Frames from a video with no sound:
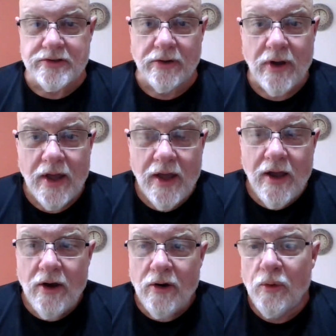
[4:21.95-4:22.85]
So
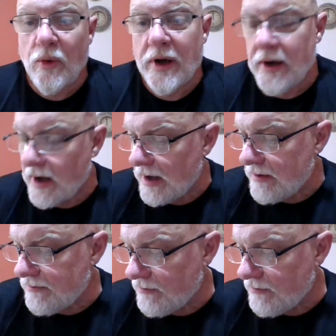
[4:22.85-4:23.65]
what I